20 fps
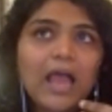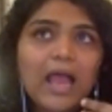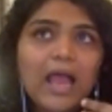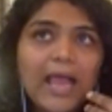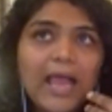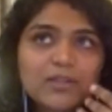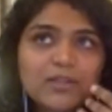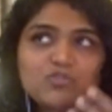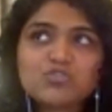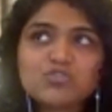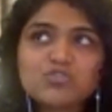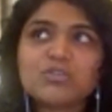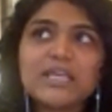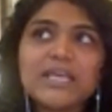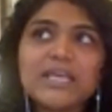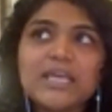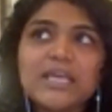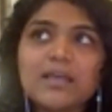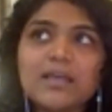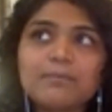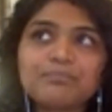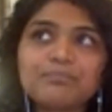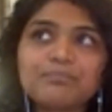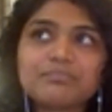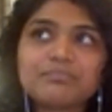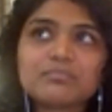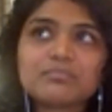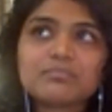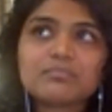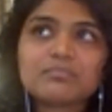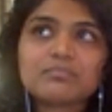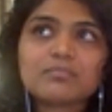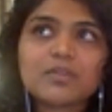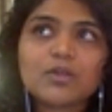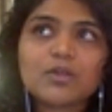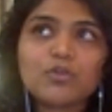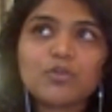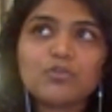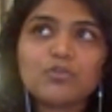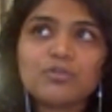actually
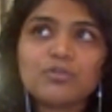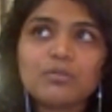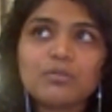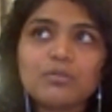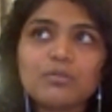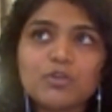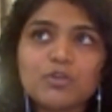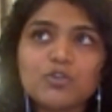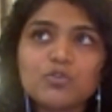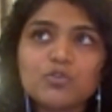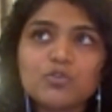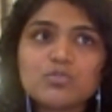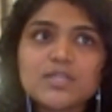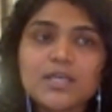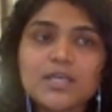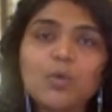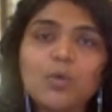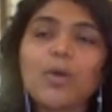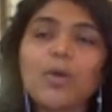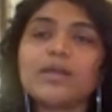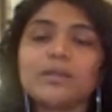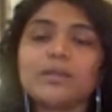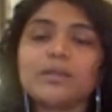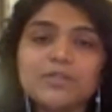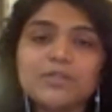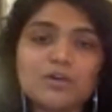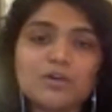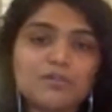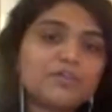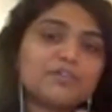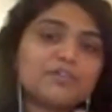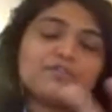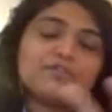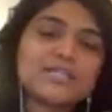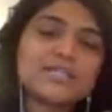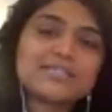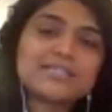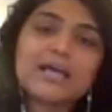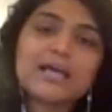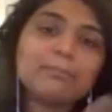using quite a bit of it. For
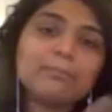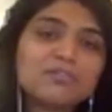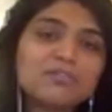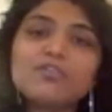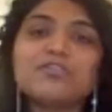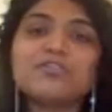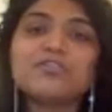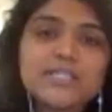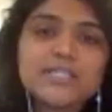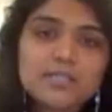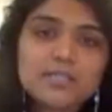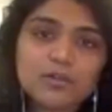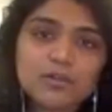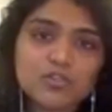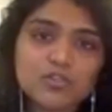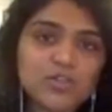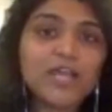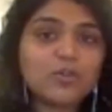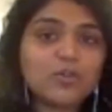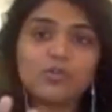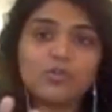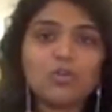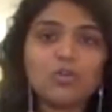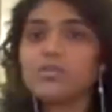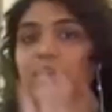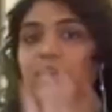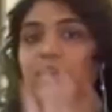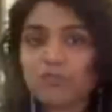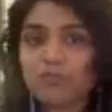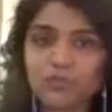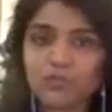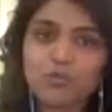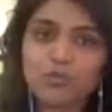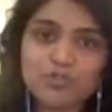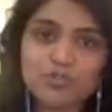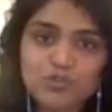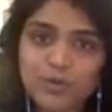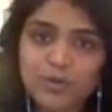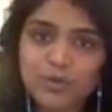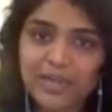example, for research, I no longer have to go
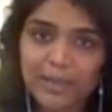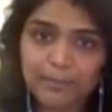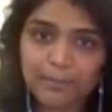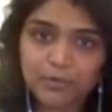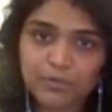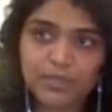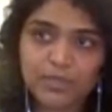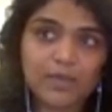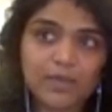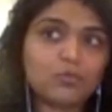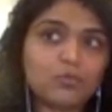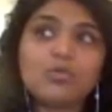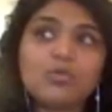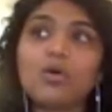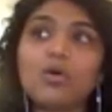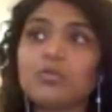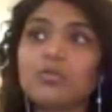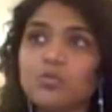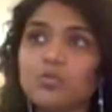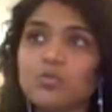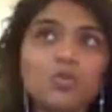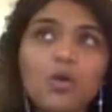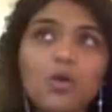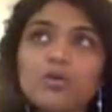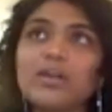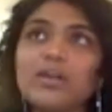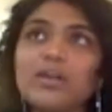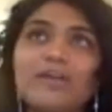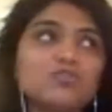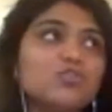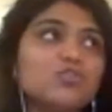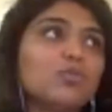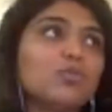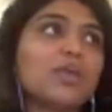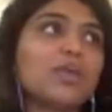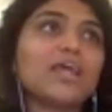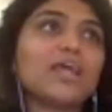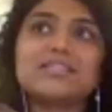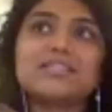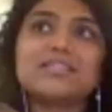to a library. I no longer have to look
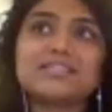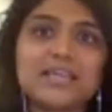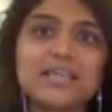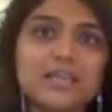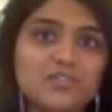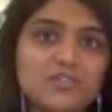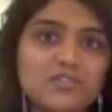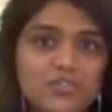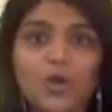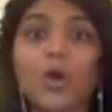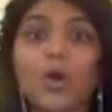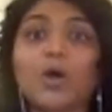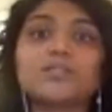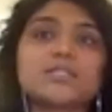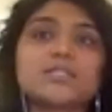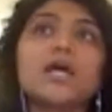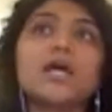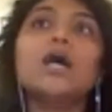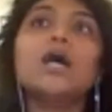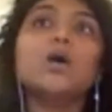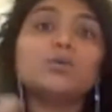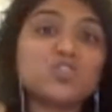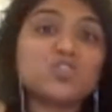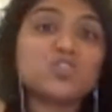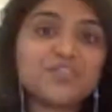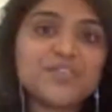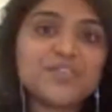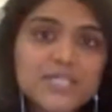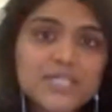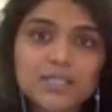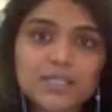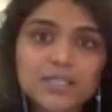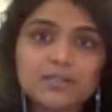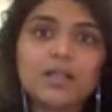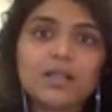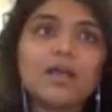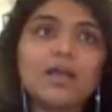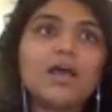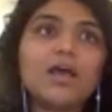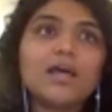at these case records, which are physical.
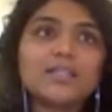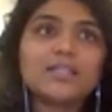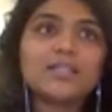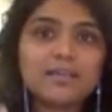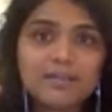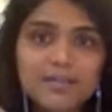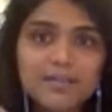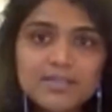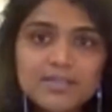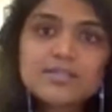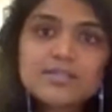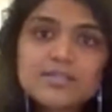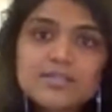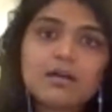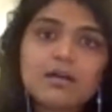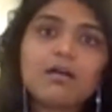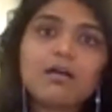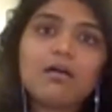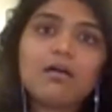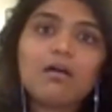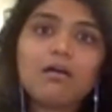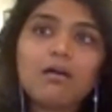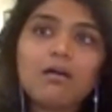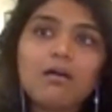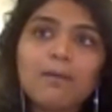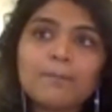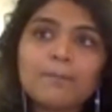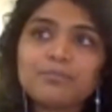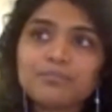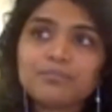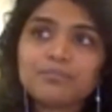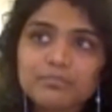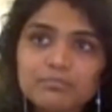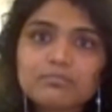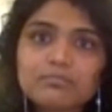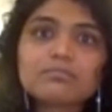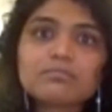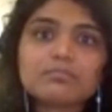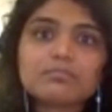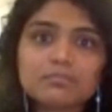There is, there
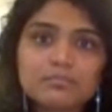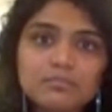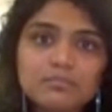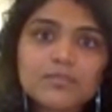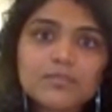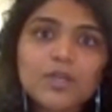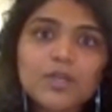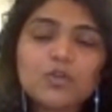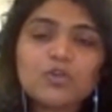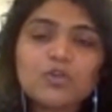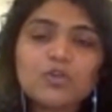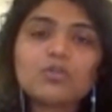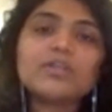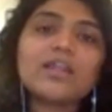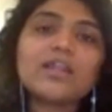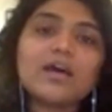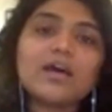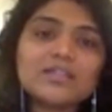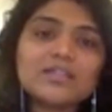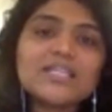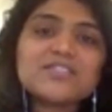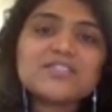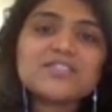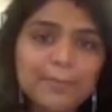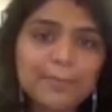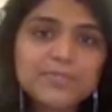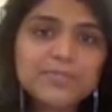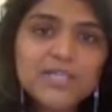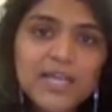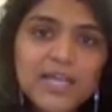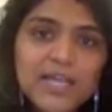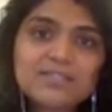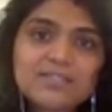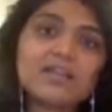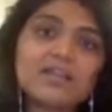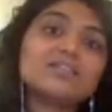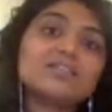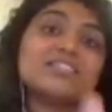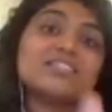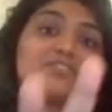are these websites, there
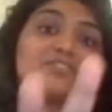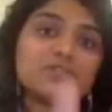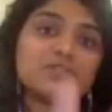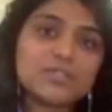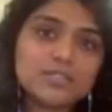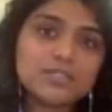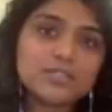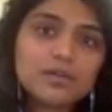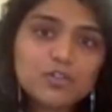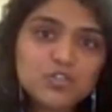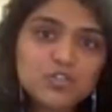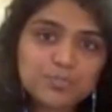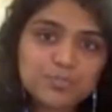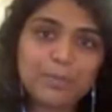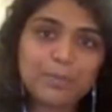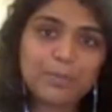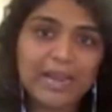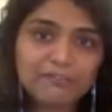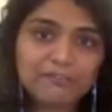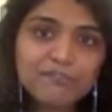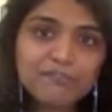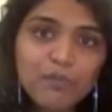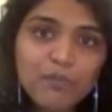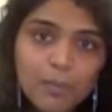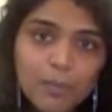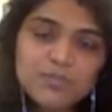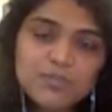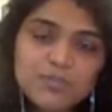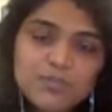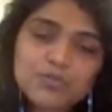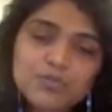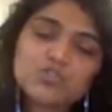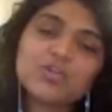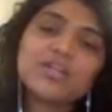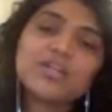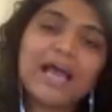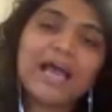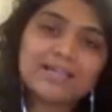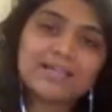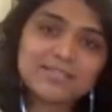are these research platforms which are
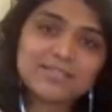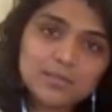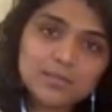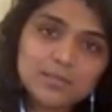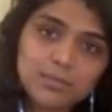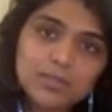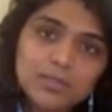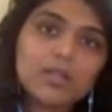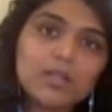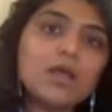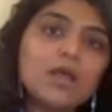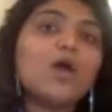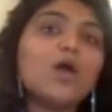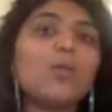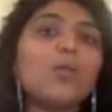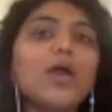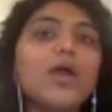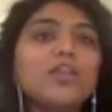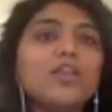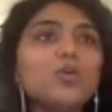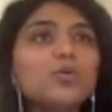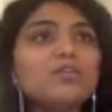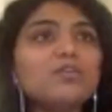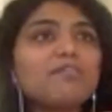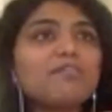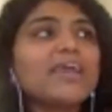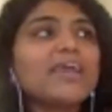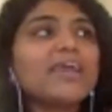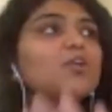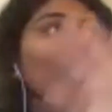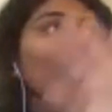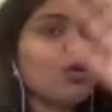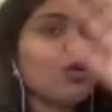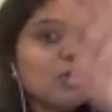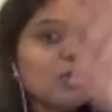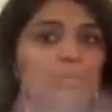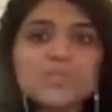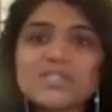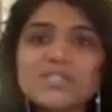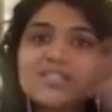accessible, where you will find all your
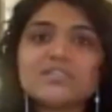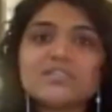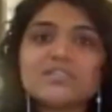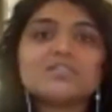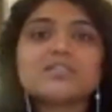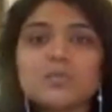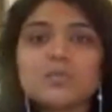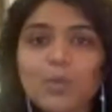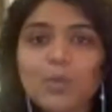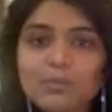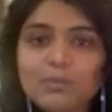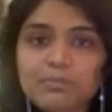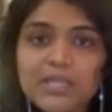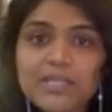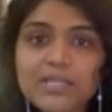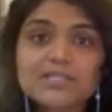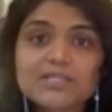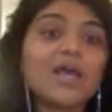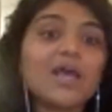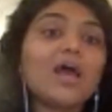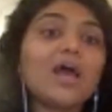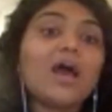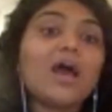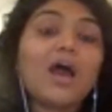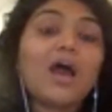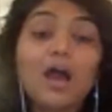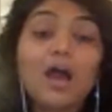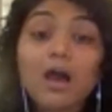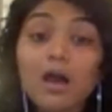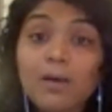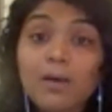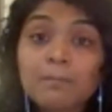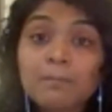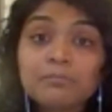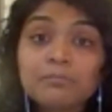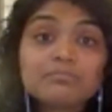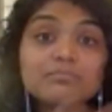precedents in one place. I